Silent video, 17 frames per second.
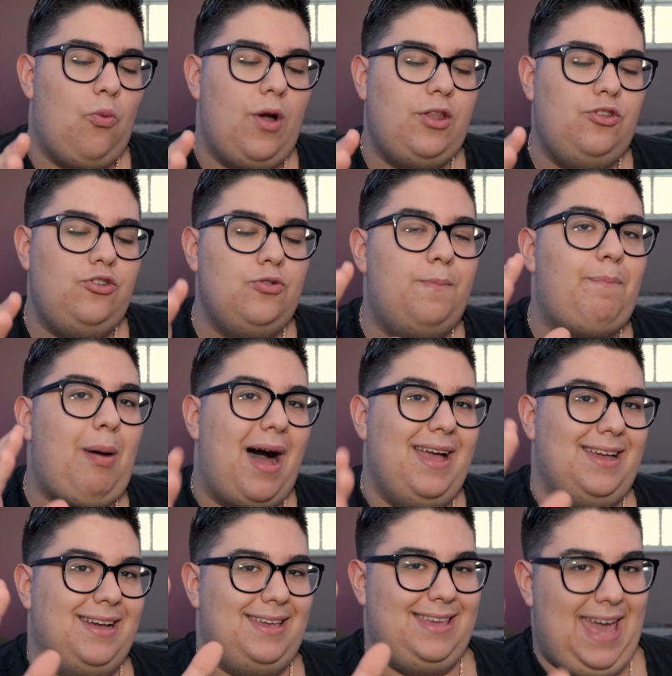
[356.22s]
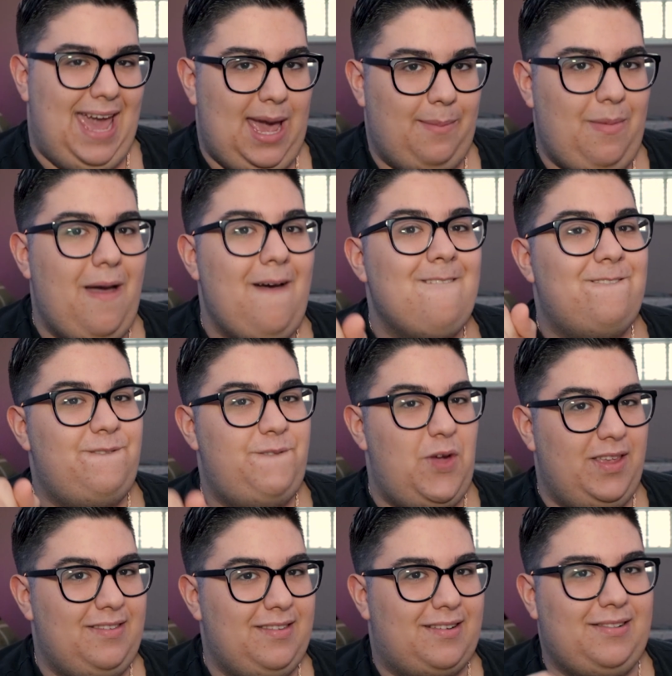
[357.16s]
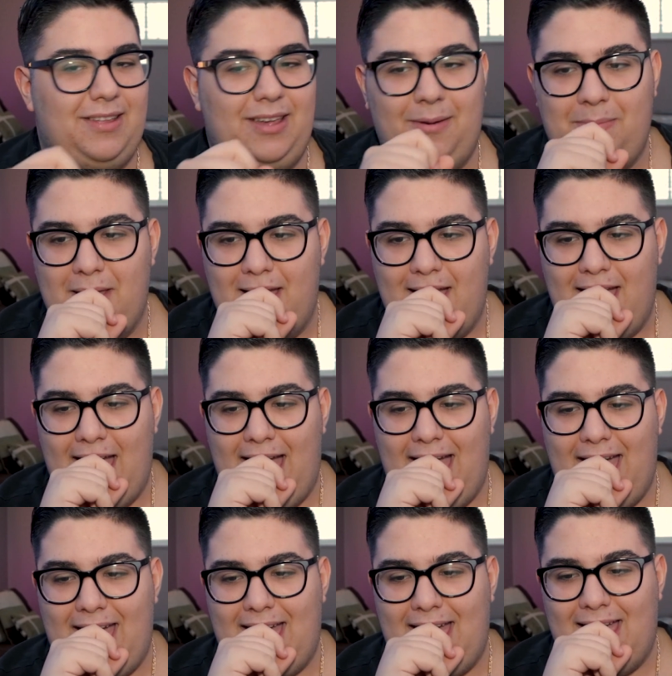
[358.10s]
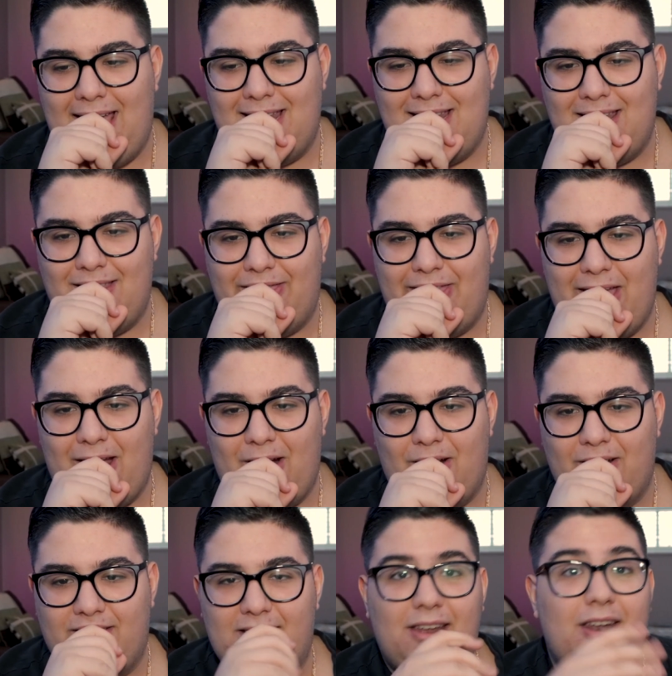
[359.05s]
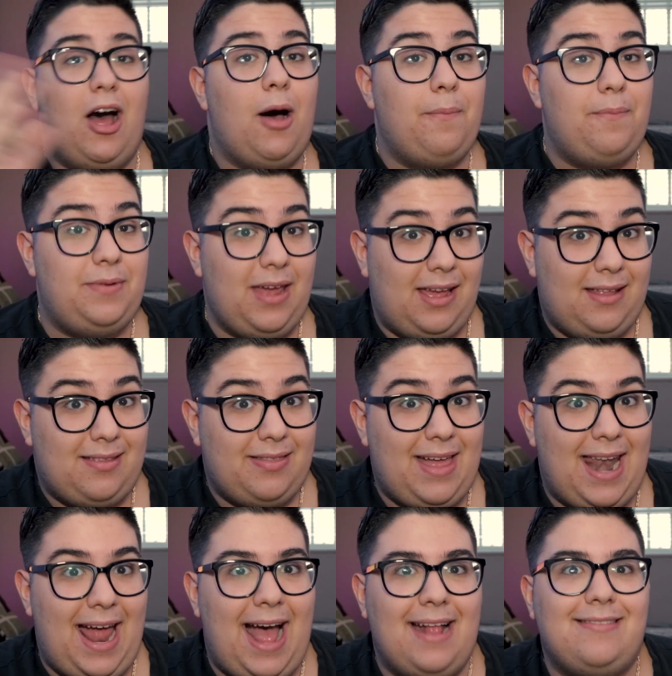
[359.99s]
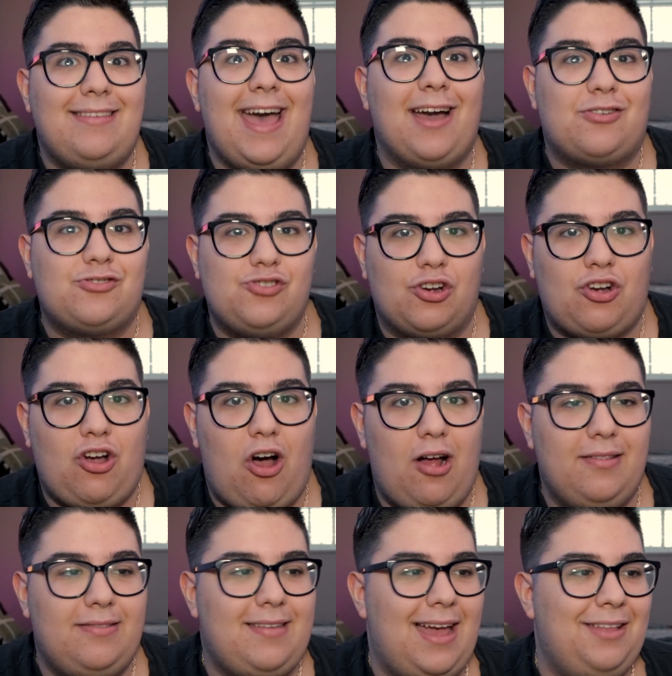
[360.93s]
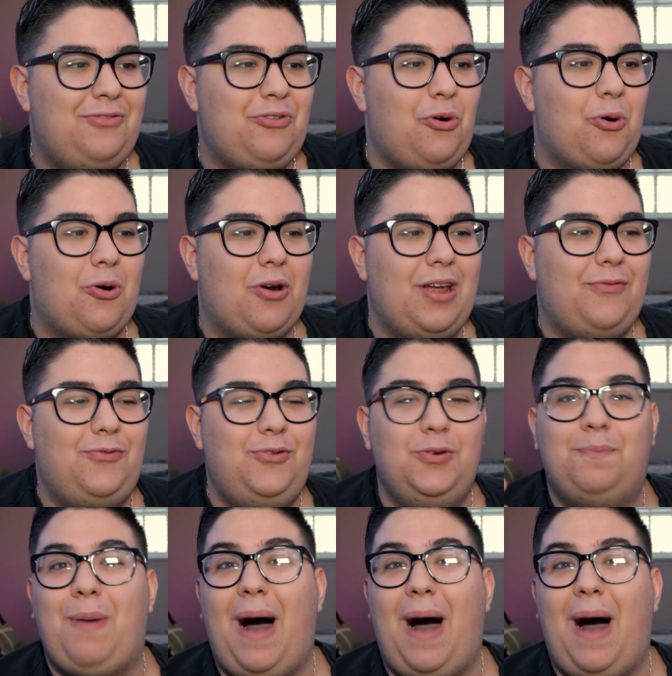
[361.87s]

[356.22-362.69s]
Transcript: when you buy a game physically and there's an update that adds extra content, or if you